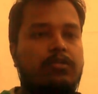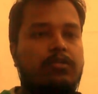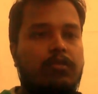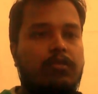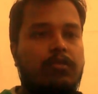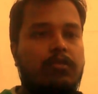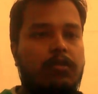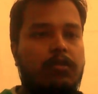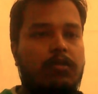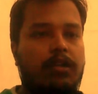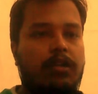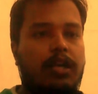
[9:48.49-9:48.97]

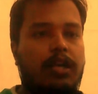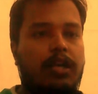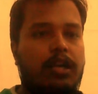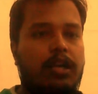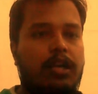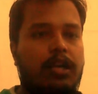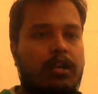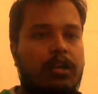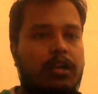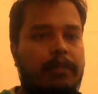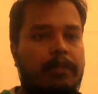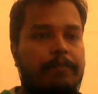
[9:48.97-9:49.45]
So
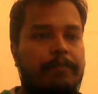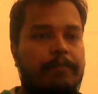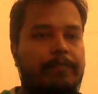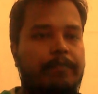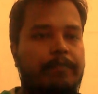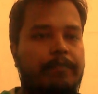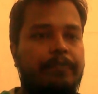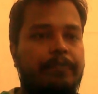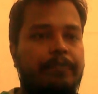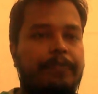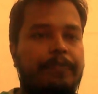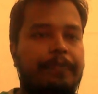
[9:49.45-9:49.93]
here
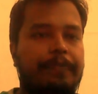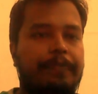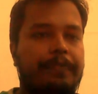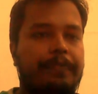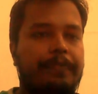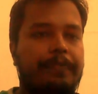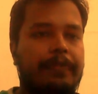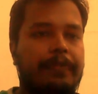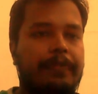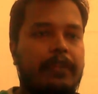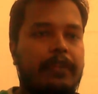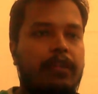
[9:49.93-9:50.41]

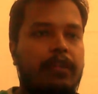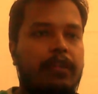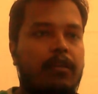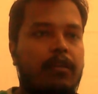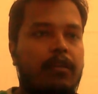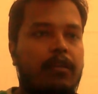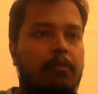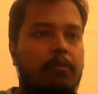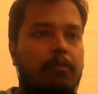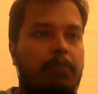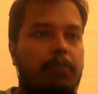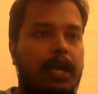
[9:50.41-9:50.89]

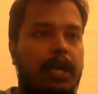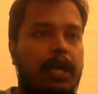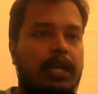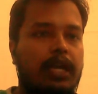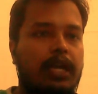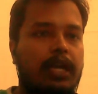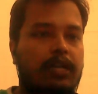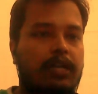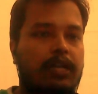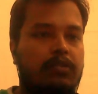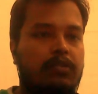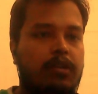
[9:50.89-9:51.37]

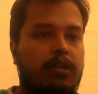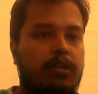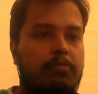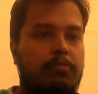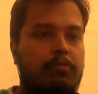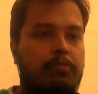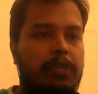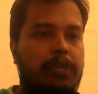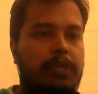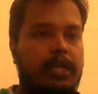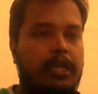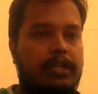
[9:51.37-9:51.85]
white actually
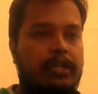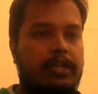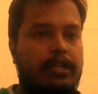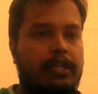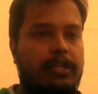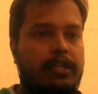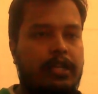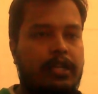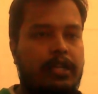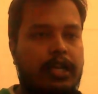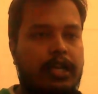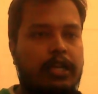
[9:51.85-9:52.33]
played
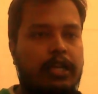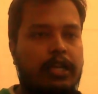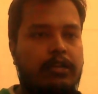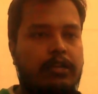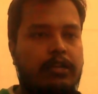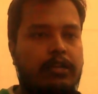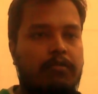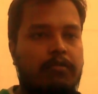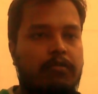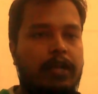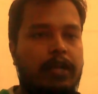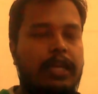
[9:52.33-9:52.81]

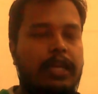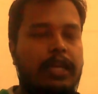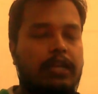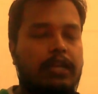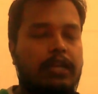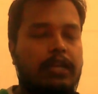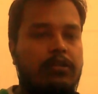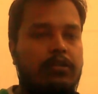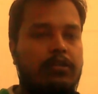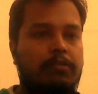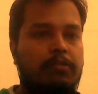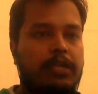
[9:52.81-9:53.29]
knight
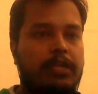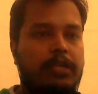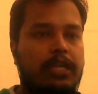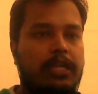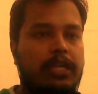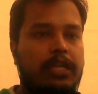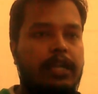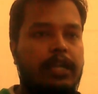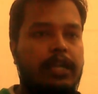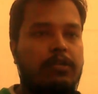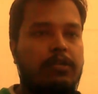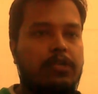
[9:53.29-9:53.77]

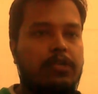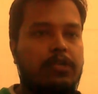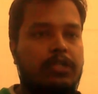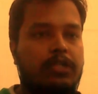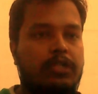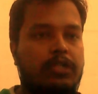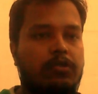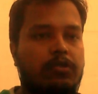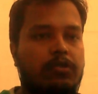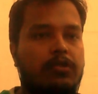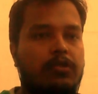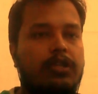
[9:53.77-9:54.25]
to
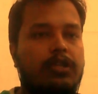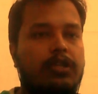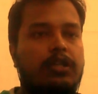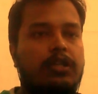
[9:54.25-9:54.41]
d2.